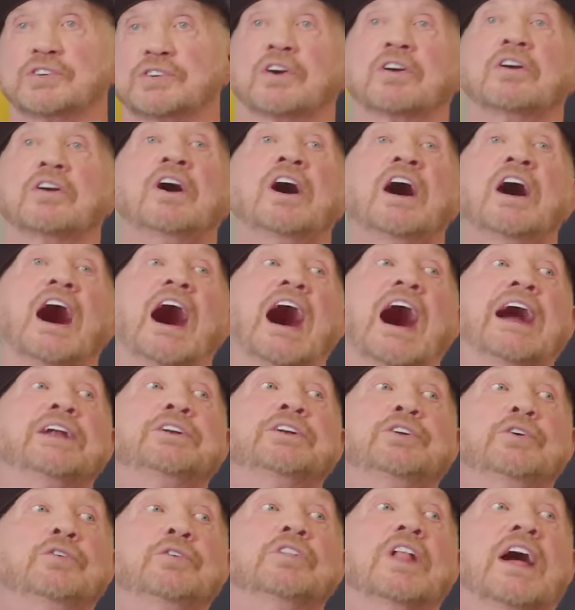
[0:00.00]
or I'd
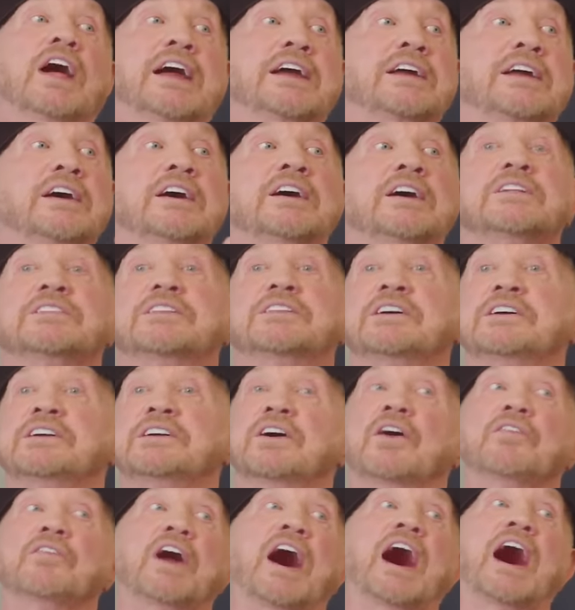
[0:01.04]
do like the
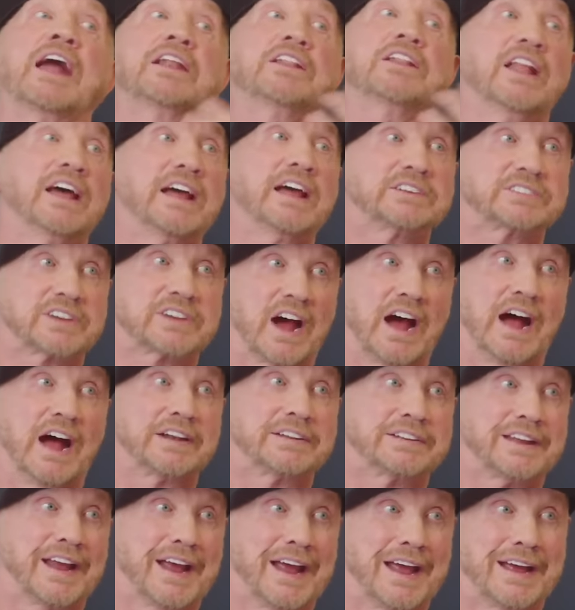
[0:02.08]
you know, the hot legs
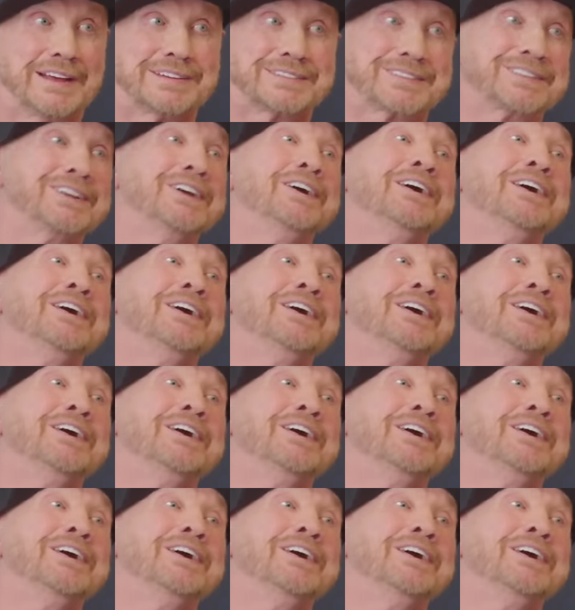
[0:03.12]
contest.